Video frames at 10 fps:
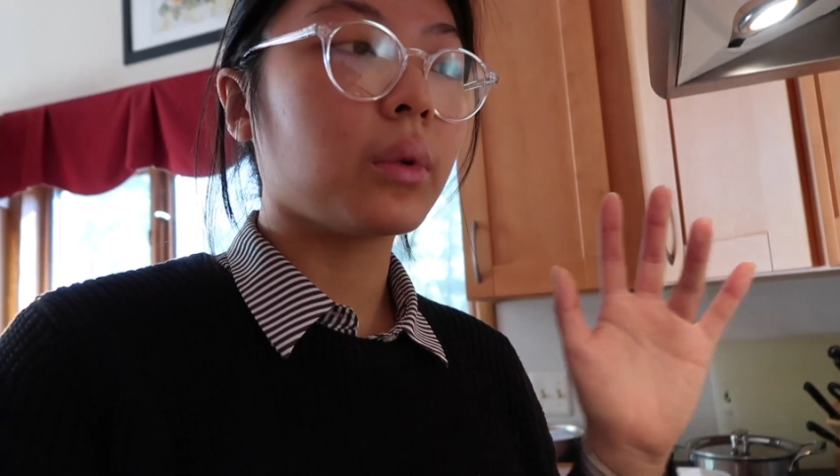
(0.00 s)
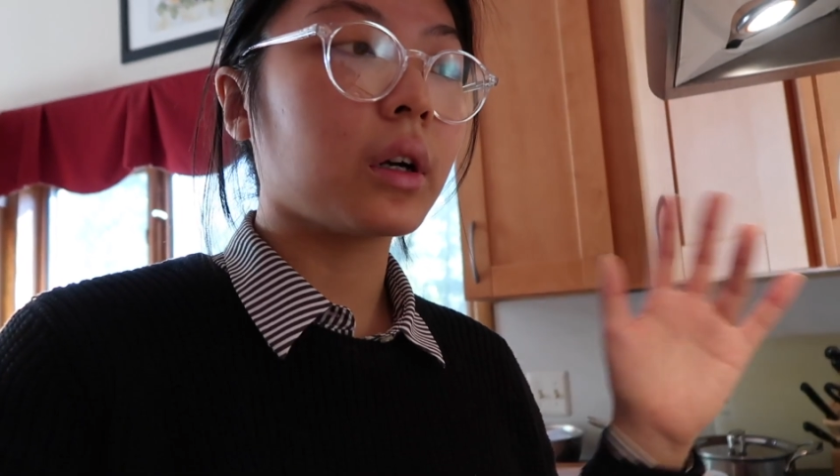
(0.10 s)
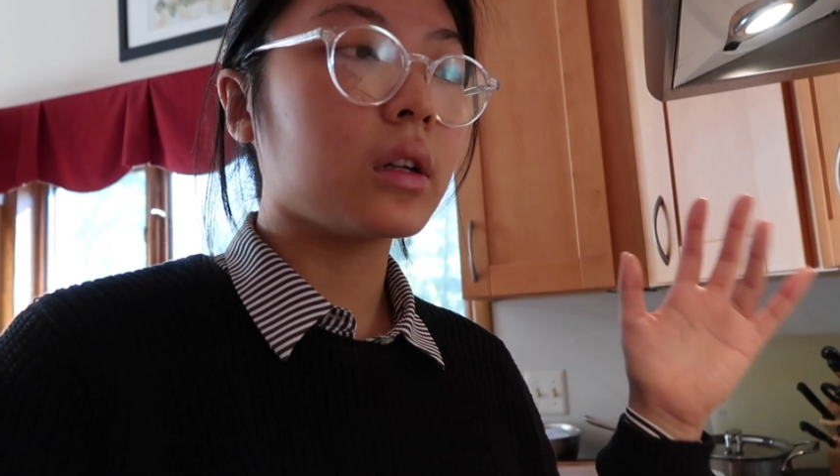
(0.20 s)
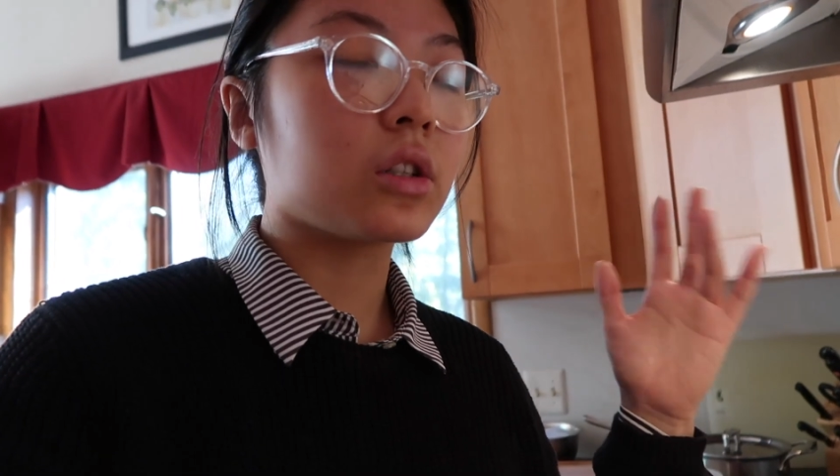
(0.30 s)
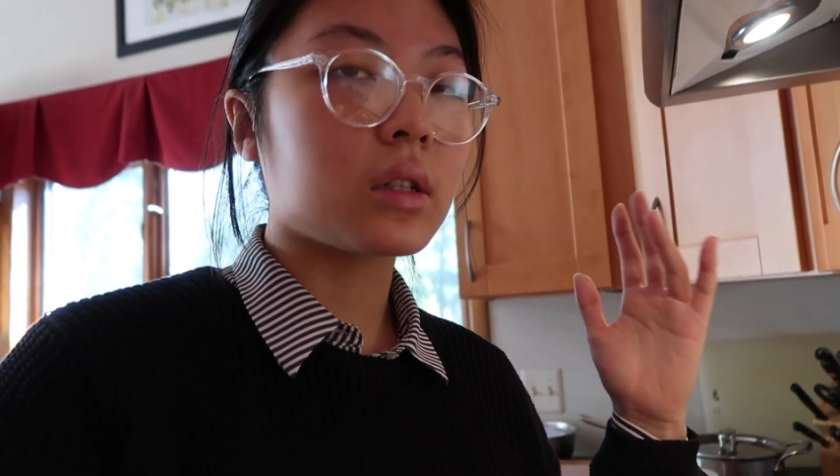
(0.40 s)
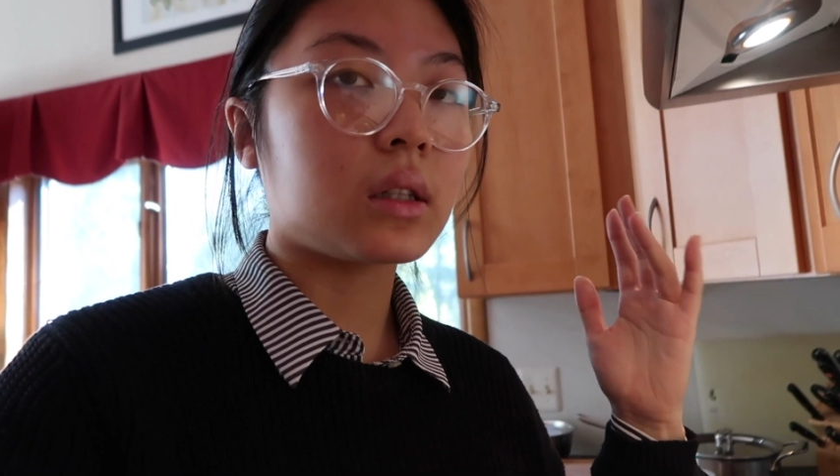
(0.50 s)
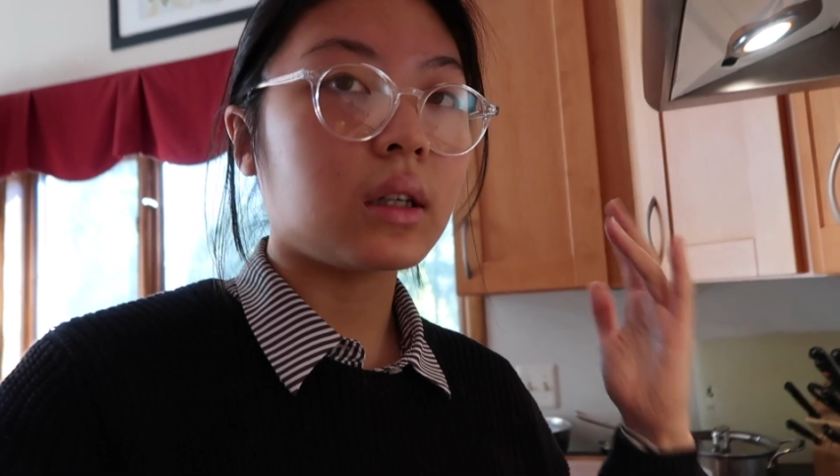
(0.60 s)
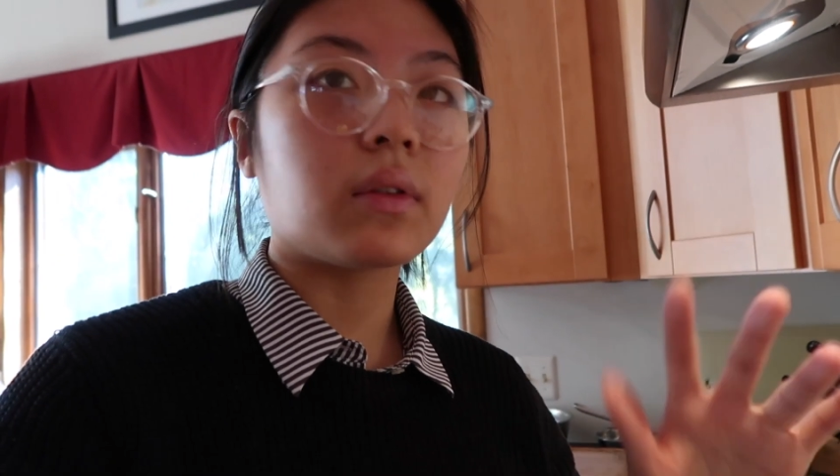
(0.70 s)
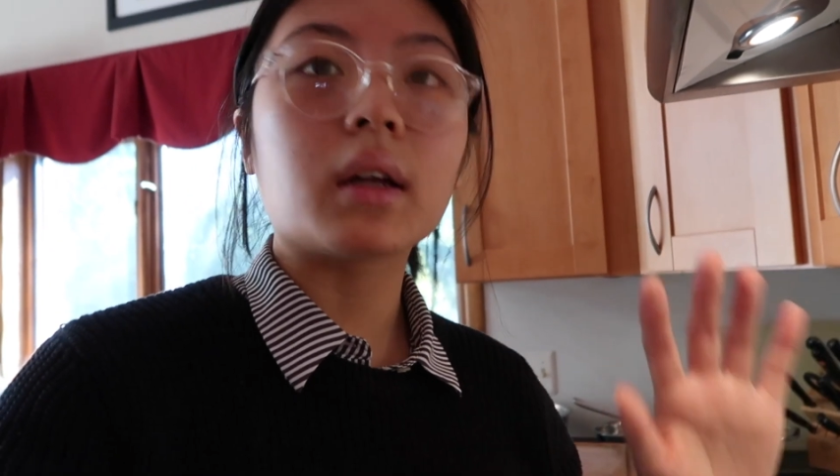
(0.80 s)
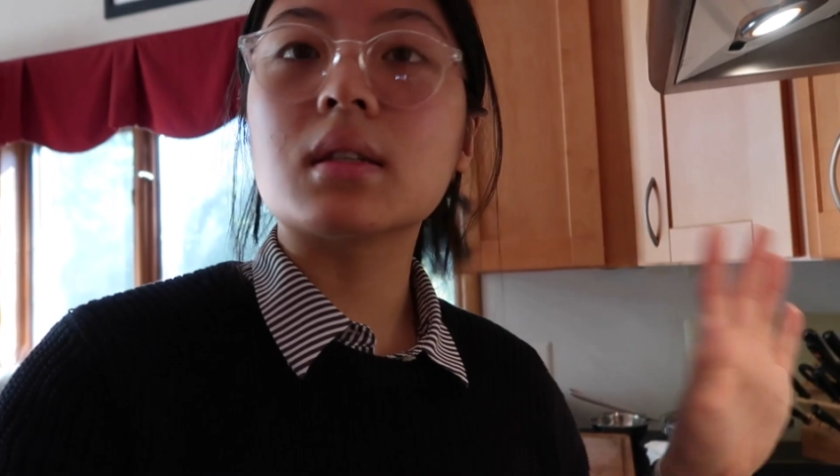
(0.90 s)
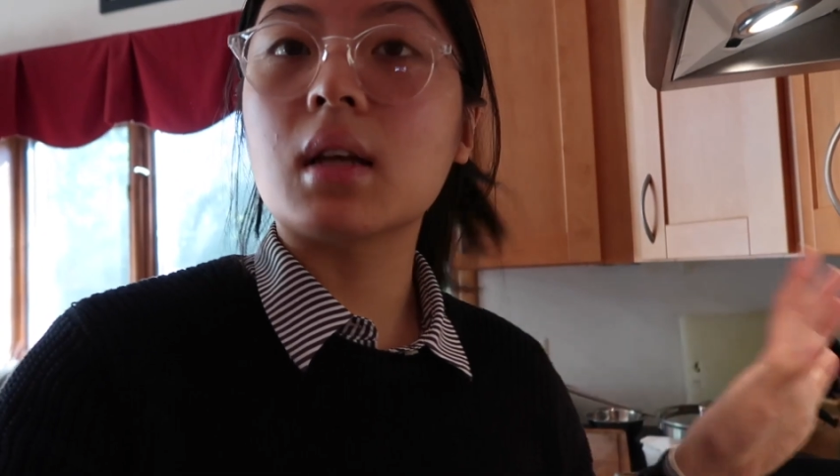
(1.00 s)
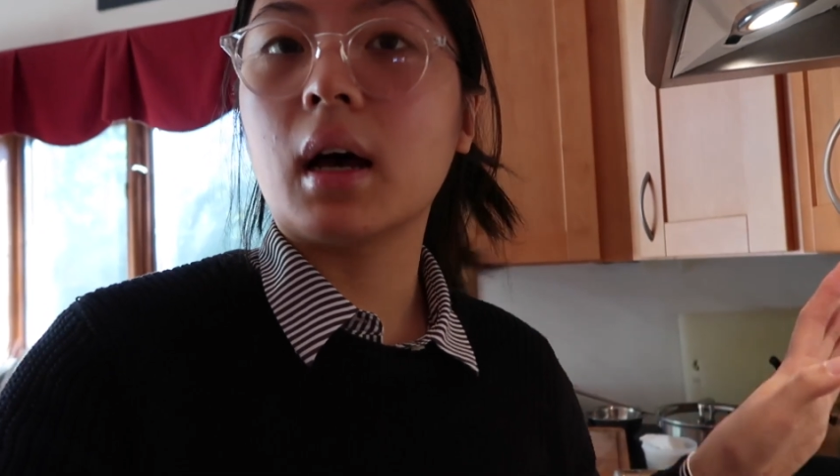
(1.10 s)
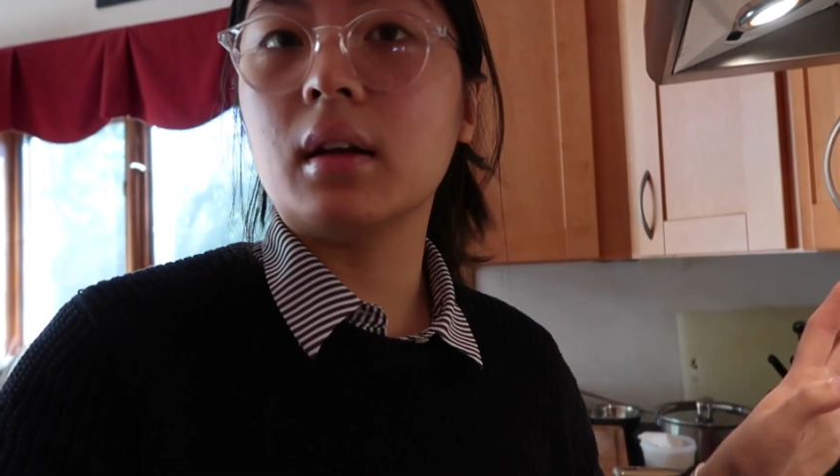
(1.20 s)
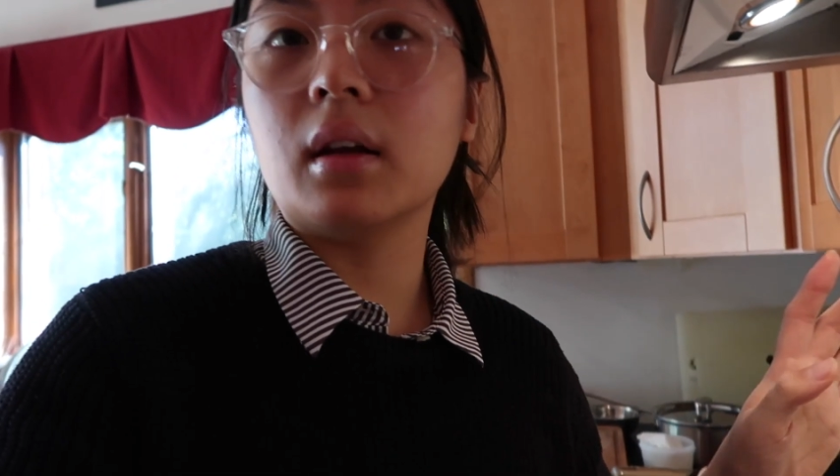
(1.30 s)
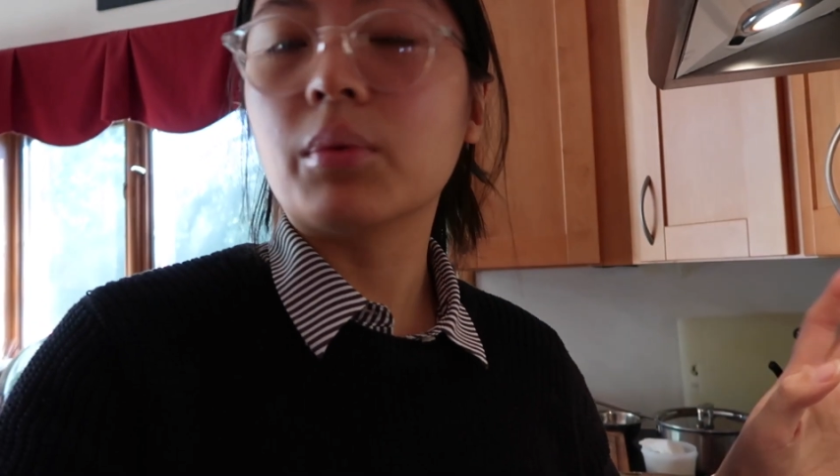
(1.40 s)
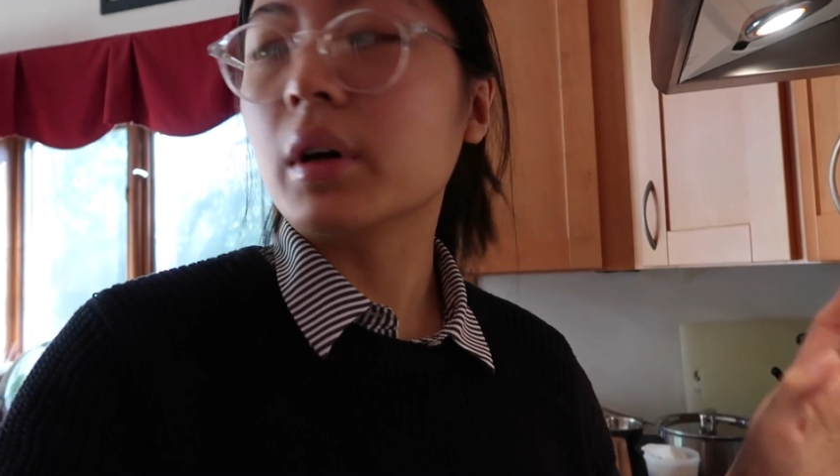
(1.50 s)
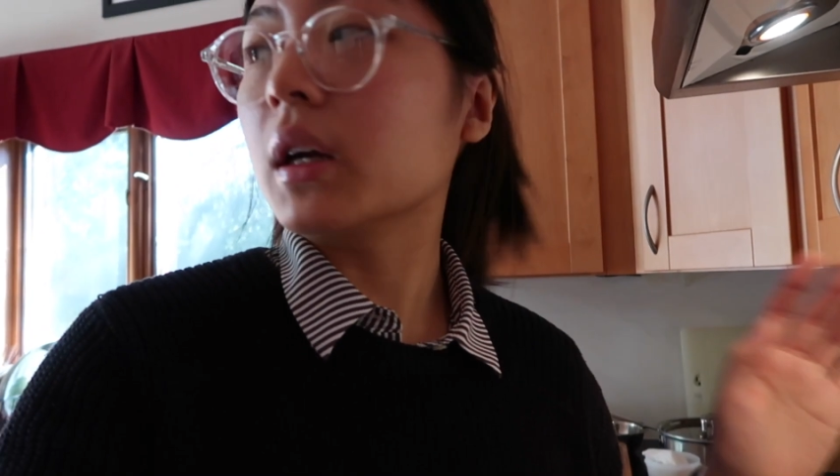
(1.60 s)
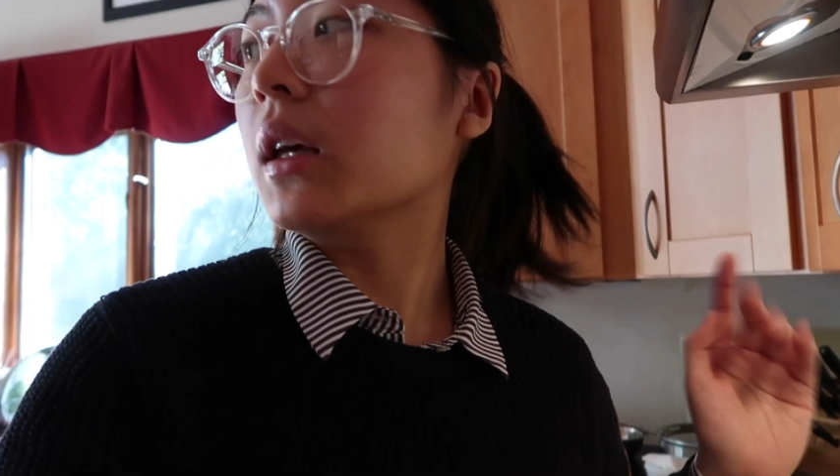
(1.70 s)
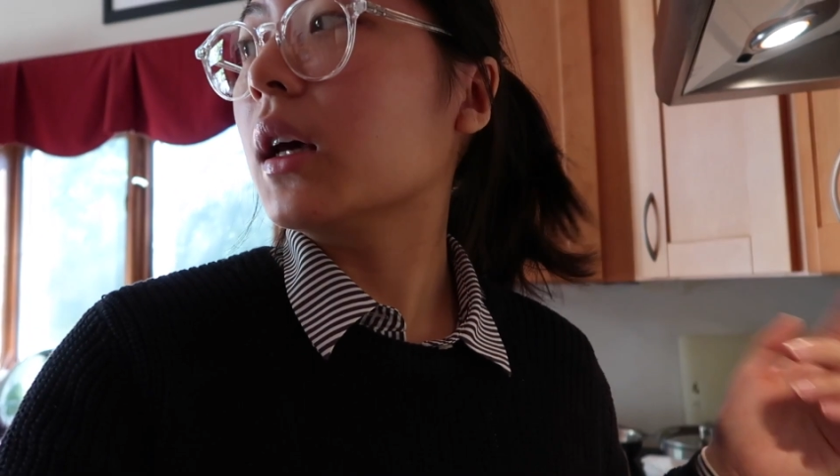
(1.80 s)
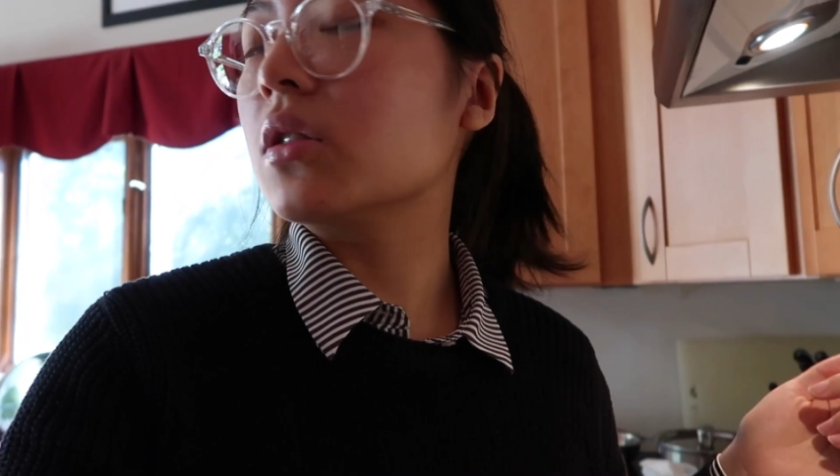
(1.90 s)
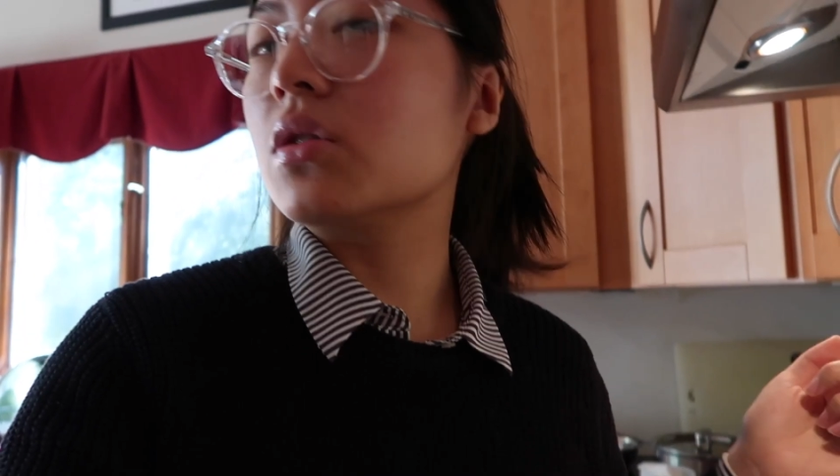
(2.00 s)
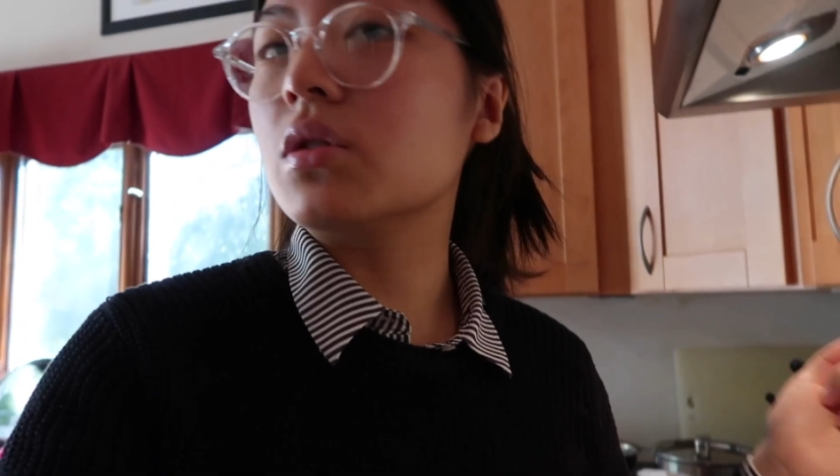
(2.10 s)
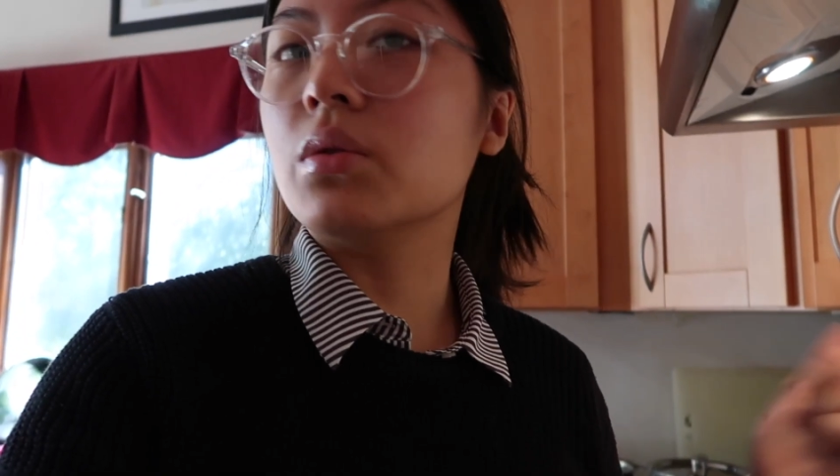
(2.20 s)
We're gonna just leave that aside and we're gonna get